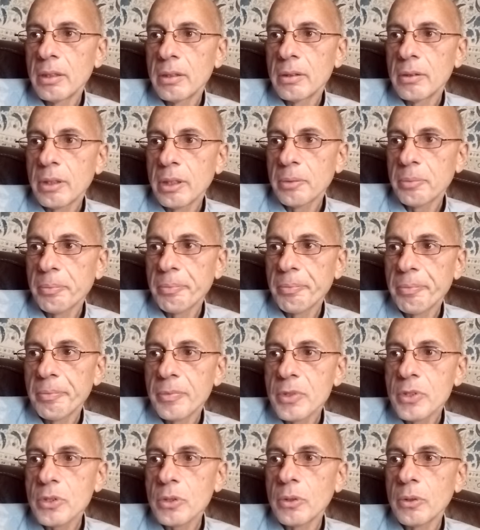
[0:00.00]
Right?
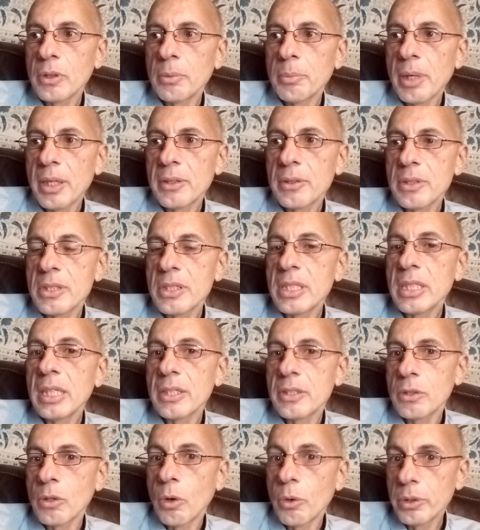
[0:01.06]
So the mother is seen as
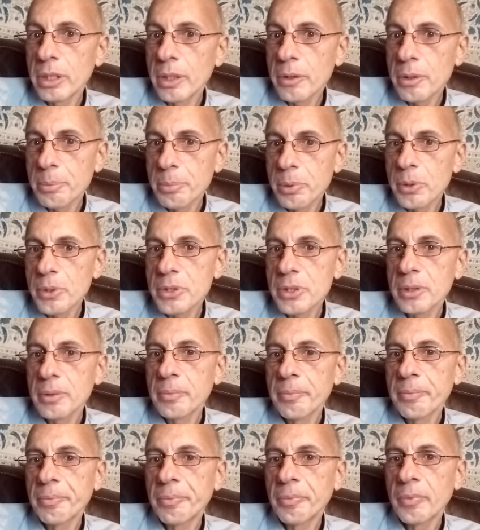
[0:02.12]
an ordinary person.
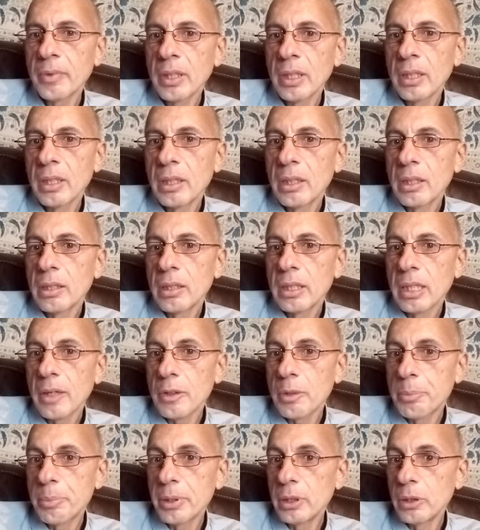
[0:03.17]
Now the
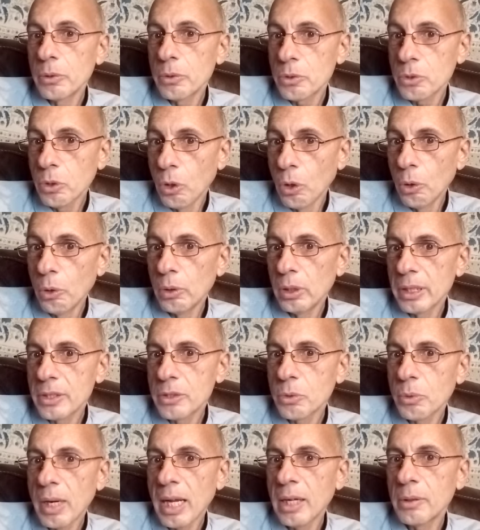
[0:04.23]
pillow's whole, it's
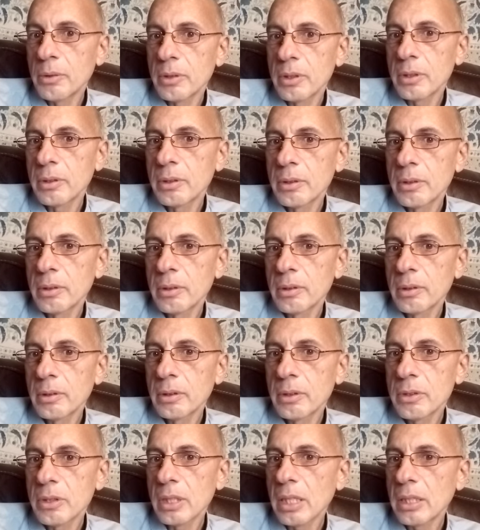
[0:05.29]
round.
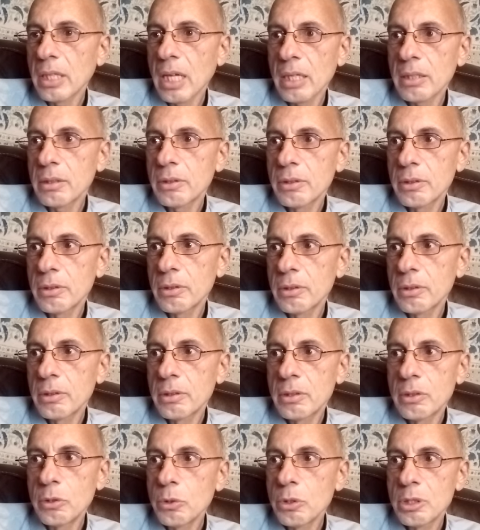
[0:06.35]
So not, not
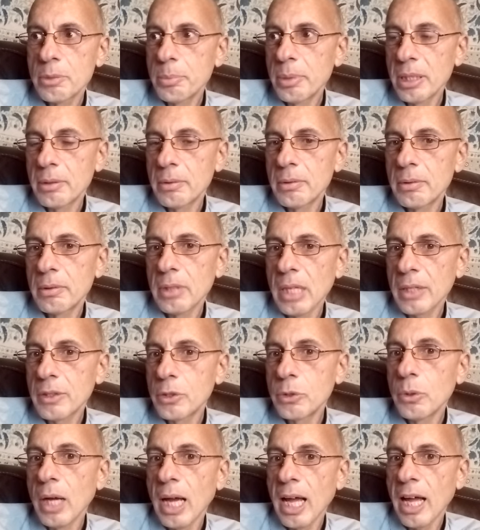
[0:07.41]
too split, not
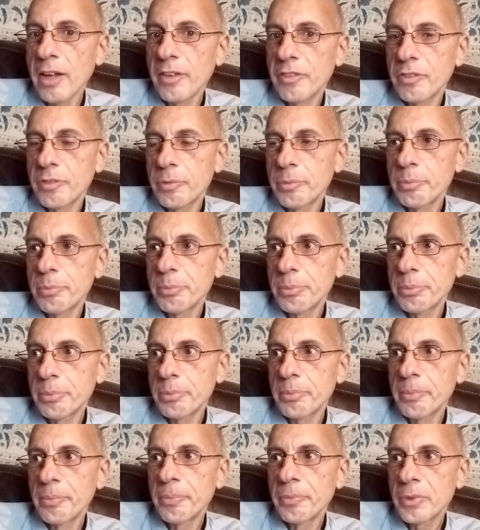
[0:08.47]
too half.
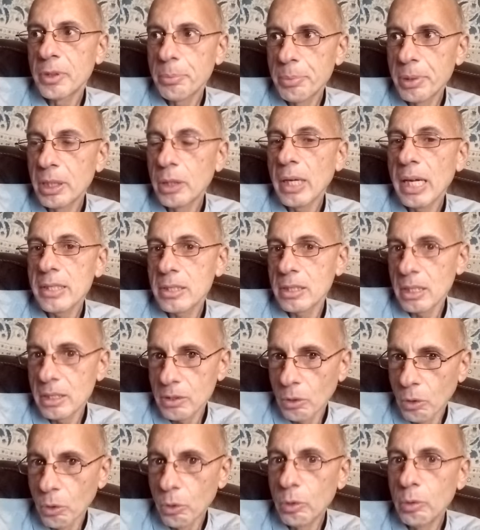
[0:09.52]
The pillow has to, it's
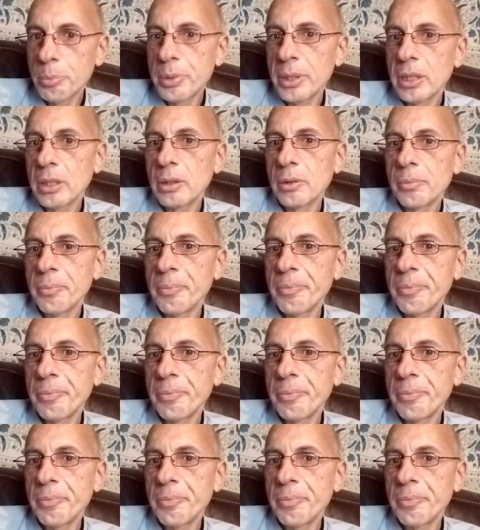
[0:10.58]
a whole pillow.